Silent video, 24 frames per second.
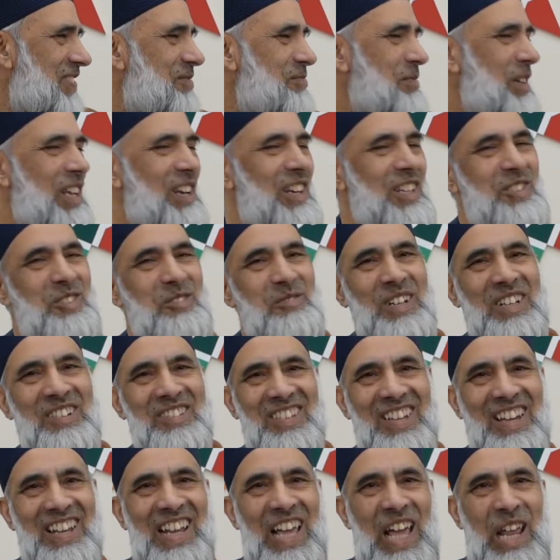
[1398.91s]
May Allah subhanahu wa
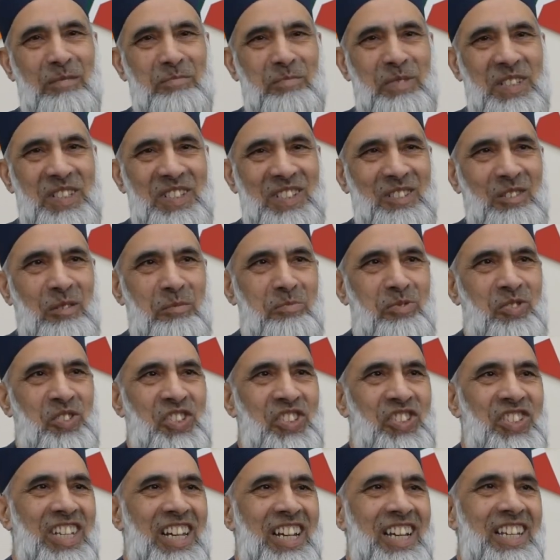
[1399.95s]
ta'ala help us to
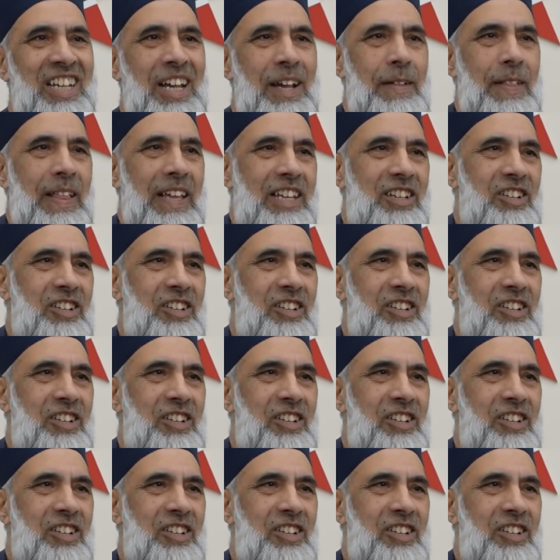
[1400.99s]
appreciate,